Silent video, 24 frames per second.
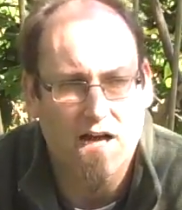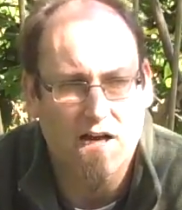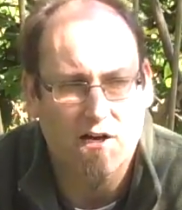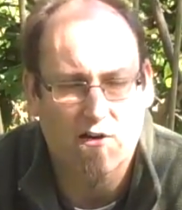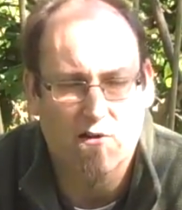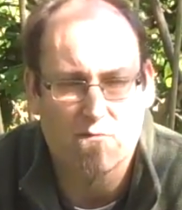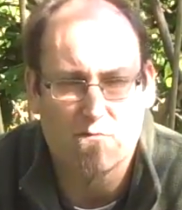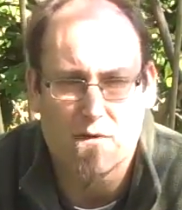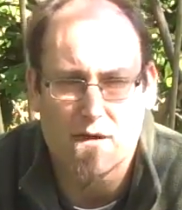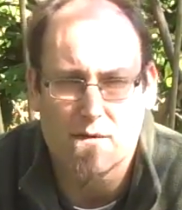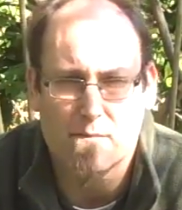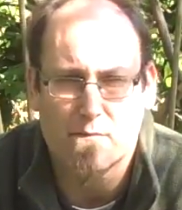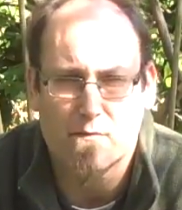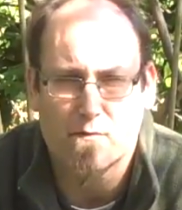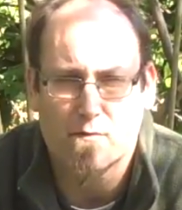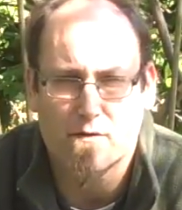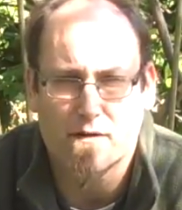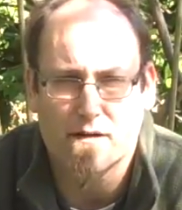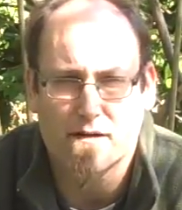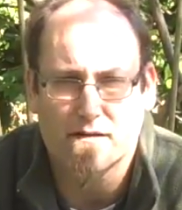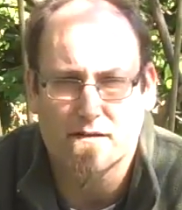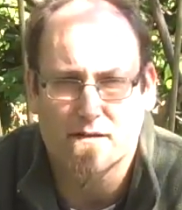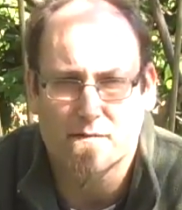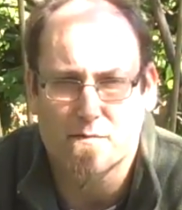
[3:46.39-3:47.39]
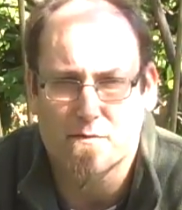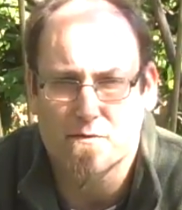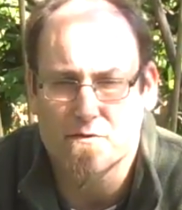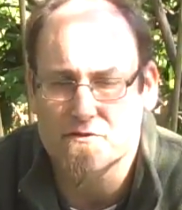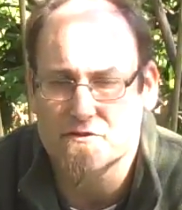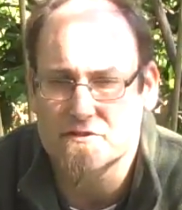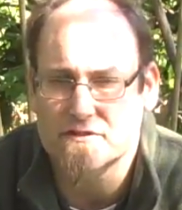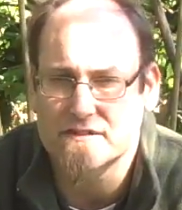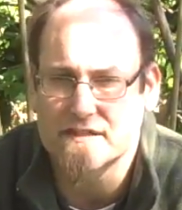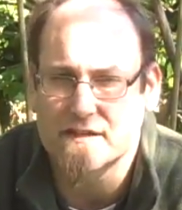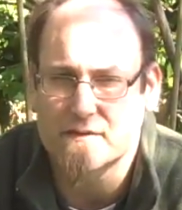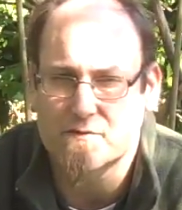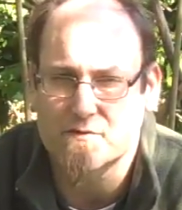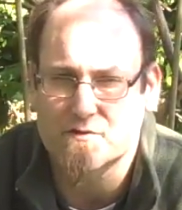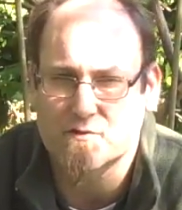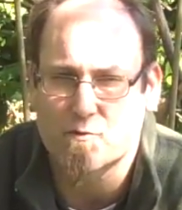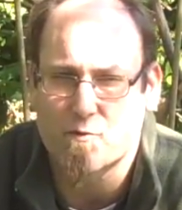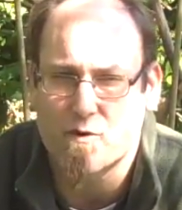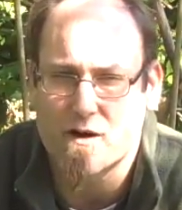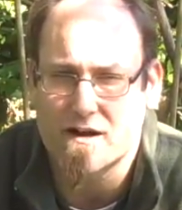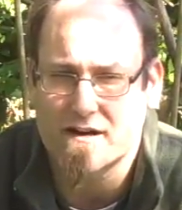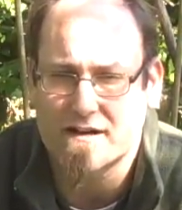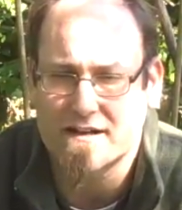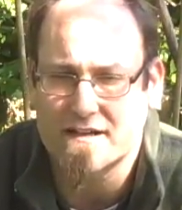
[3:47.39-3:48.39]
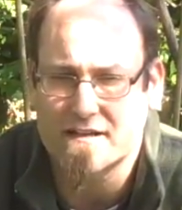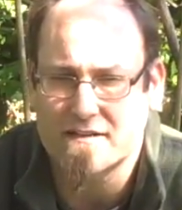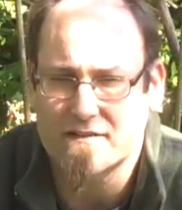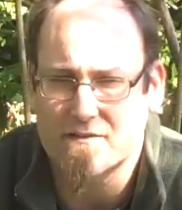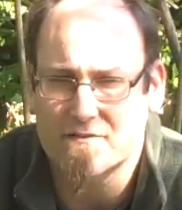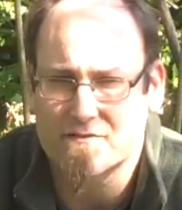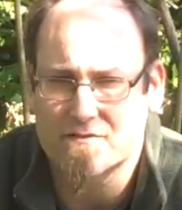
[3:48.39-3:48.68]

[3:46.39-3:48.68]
not remembering the person that was walking